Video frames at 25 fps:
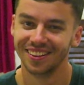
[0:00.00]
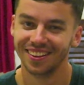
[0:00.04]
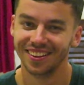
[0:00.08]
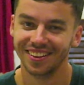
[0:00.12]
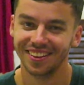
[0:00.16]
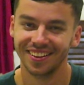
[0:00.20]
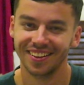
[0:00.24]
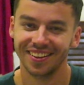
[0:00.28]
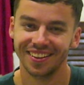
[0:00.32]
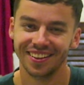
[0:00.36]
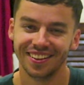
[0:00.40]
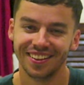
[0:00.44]

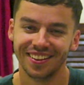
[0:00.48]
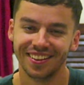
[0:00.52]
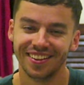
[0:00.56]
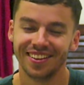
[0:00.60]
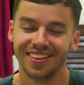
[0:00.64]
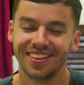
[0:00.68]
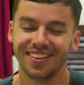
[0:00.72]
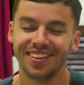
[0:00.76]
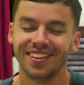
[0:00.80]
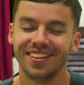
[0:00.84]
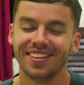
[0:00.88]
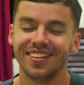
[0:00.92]

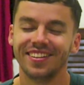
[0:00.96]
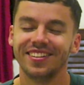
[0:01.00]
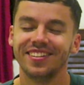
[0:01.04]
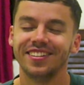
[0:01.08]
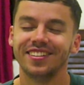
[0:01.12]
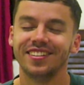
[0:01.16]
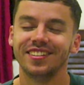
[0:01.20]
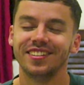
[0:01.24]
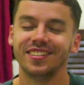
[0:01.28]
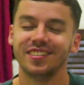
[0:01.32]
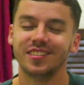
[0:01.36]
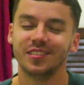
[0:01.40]

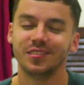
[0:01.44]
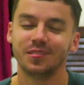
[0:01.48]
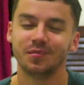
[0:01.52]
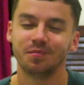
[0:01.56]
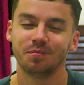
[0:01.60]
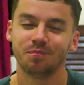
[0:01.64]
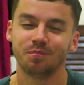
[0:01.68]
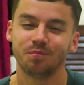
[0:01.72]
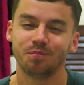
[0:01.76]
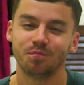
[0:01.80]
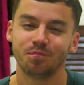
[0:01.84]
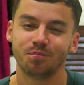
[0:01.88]

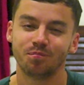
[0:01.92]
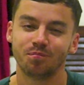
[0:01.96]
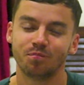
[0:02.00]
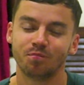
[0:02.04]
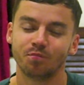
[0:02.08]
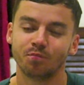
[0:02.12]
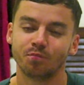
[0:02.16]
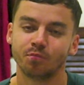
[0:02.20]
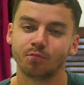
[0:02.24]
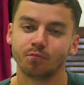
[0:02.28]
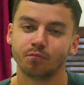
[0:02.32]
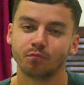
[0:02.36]

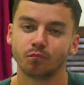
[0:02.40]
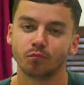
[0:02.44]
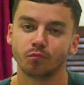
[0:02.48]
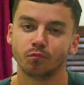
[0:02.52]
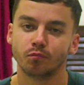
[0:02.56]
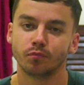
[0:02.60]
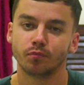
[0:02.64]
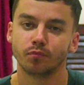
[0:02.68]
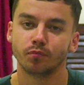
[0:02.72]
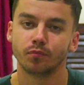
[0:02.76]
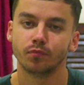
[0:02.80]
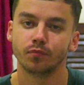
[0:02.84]

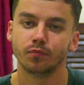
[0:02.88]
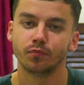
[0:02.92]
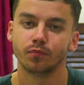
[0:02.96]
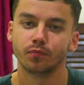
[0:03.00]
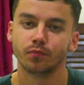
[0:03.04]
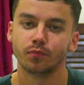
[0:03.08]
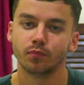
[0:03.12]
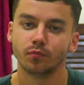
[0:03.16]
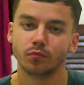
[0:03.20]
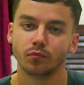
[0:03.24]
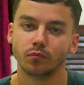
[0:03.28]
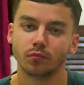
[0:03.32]
The person shown says nothing.